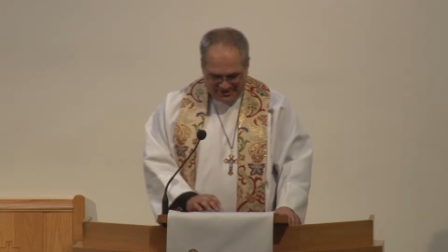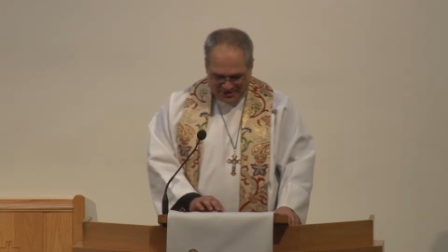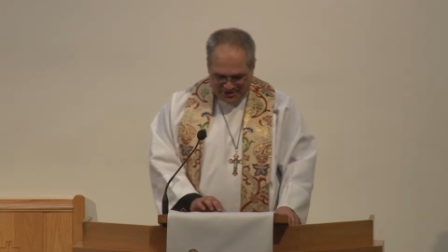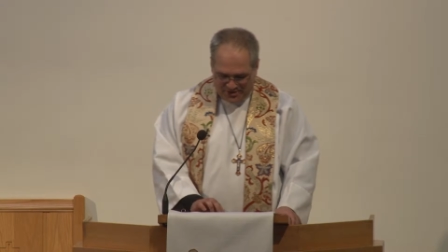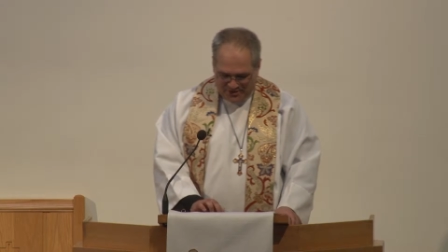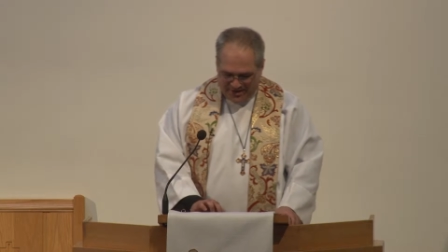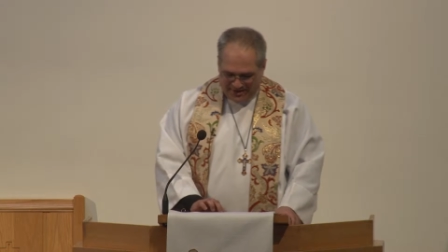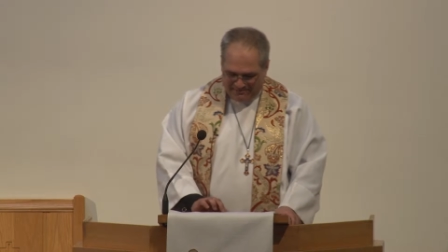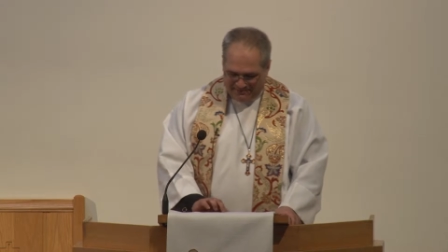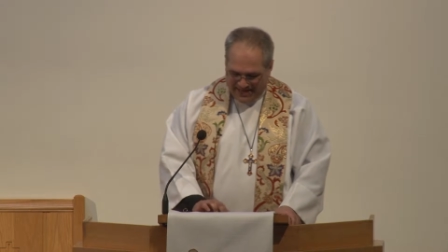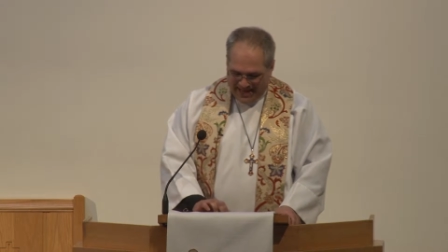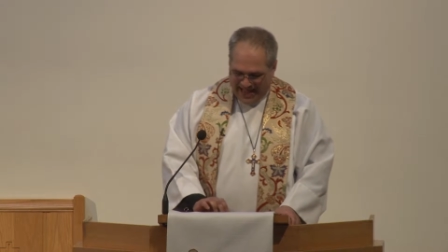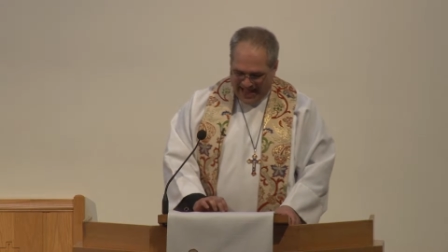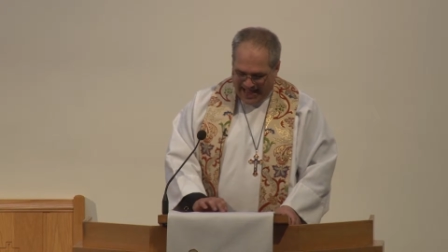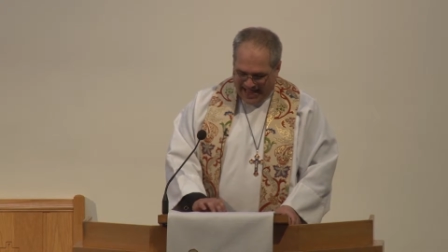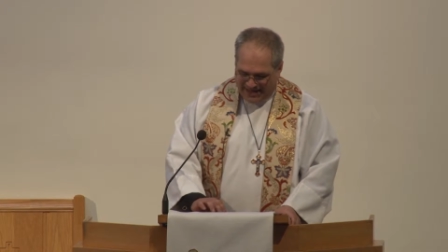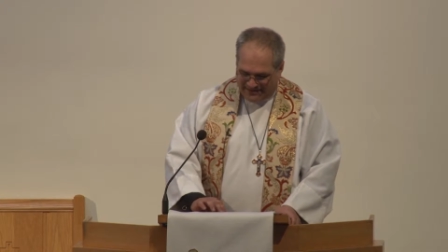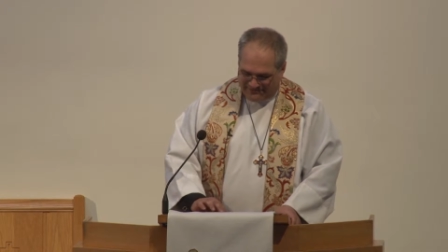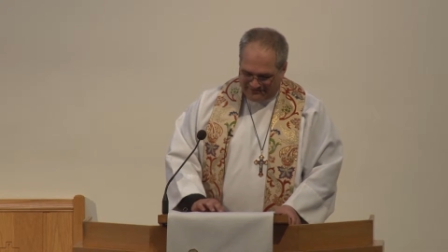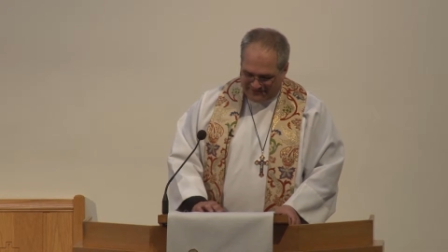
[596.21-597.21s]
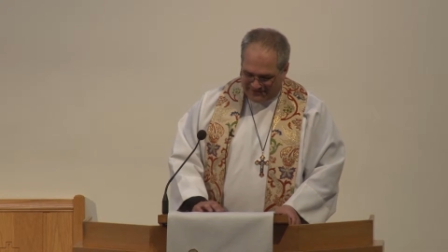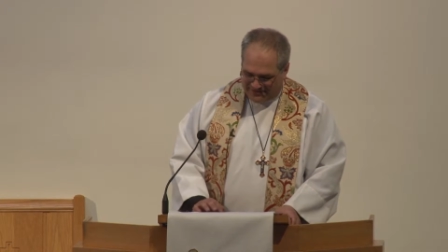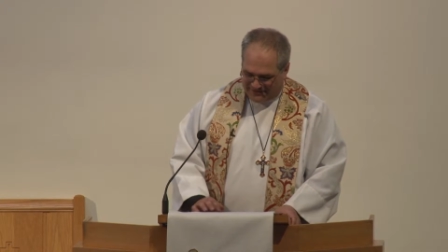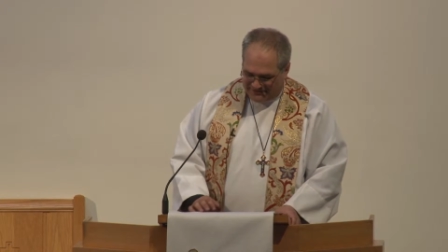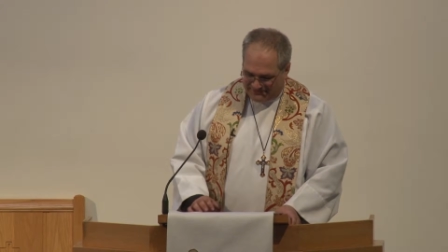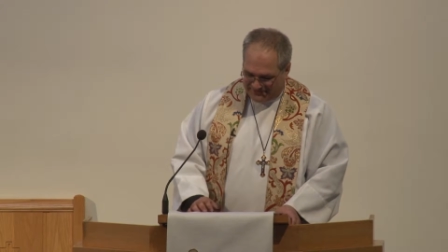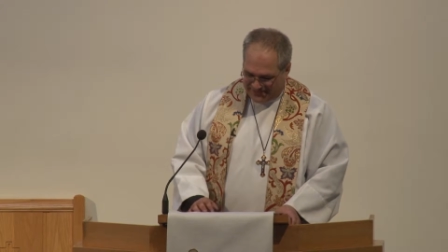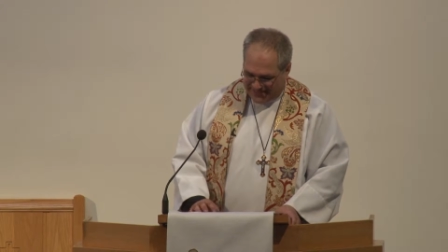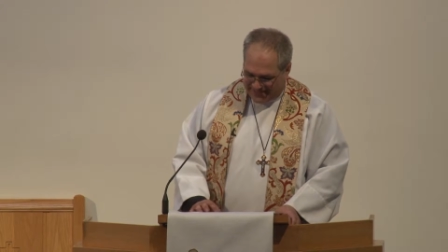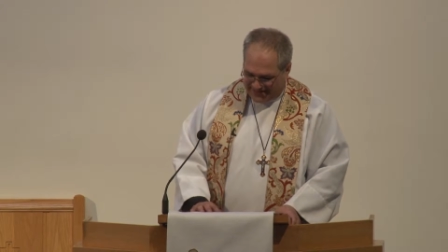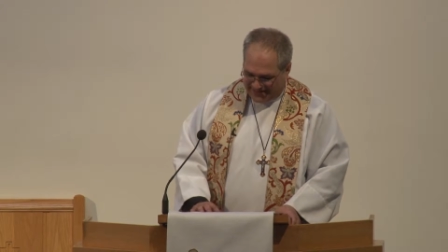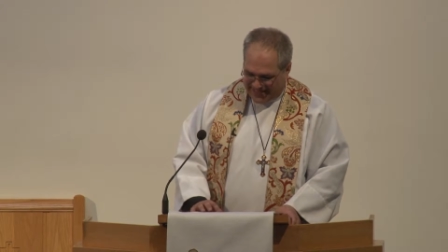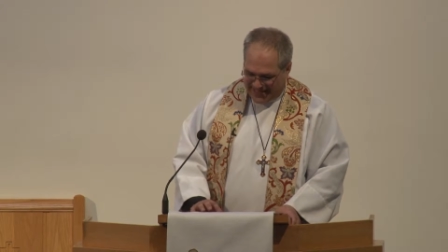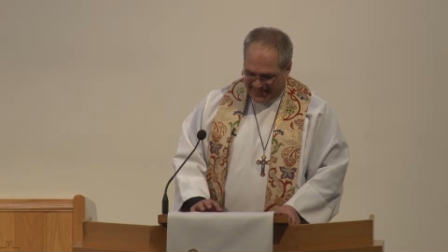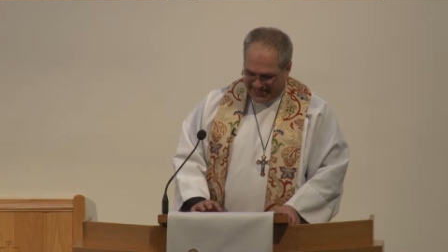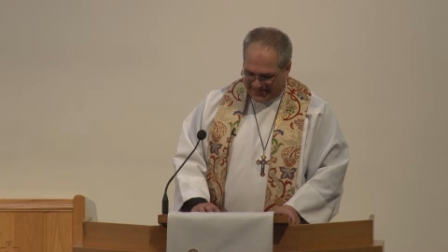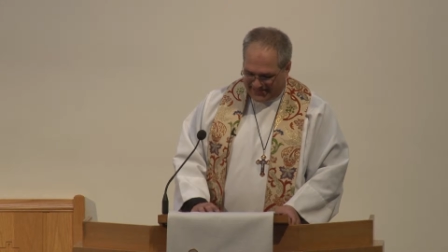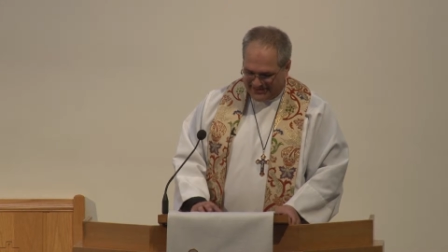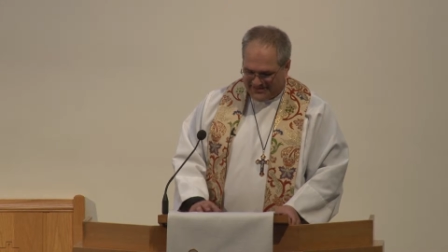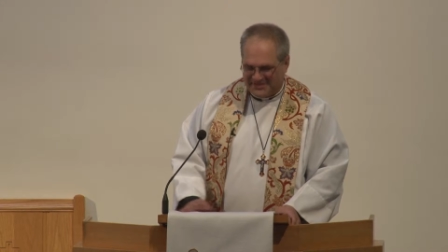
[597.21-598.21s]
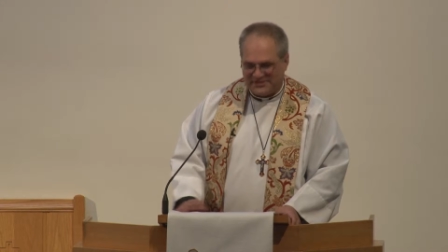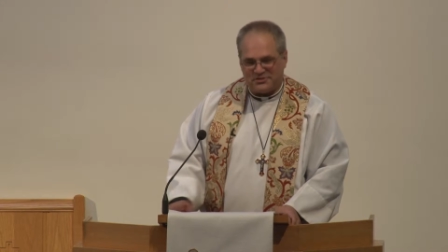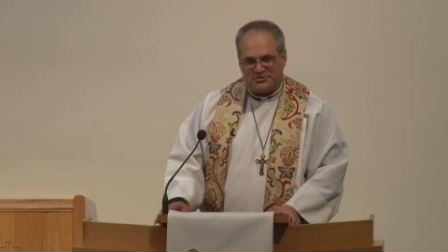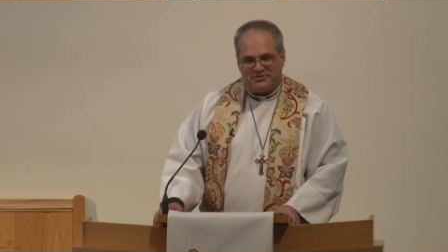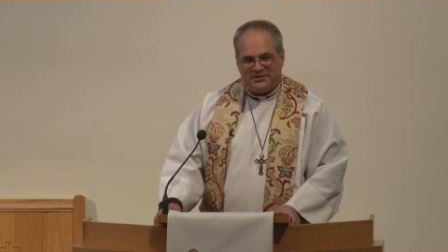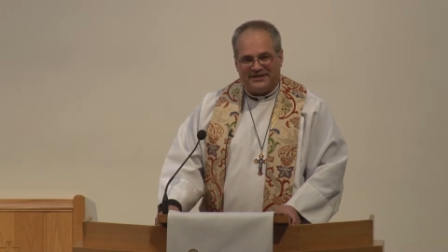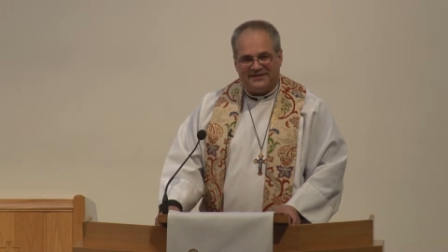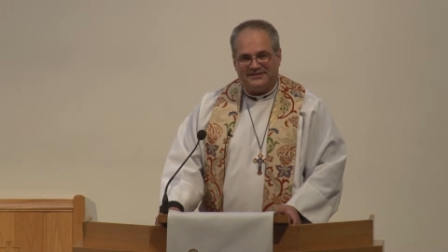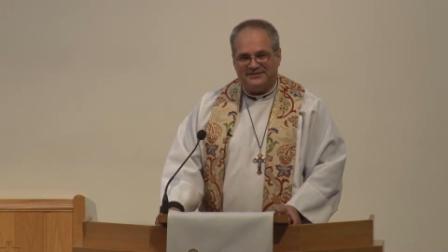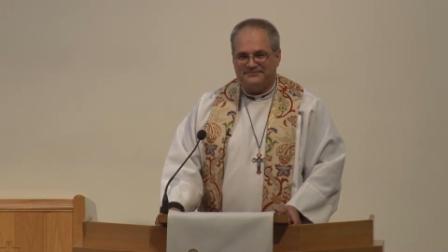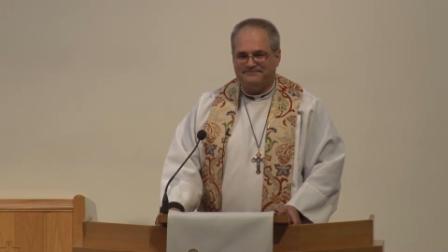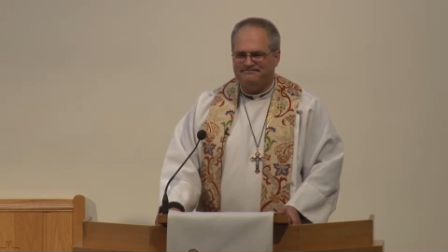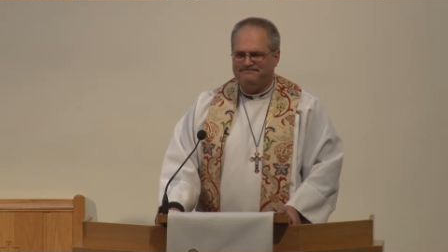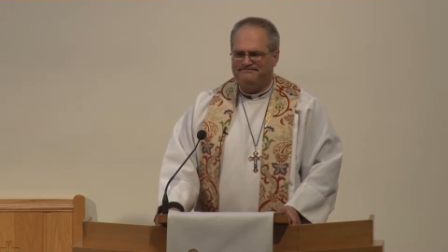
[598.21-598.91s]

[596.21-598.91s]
to you on behalf of the Atlantic District.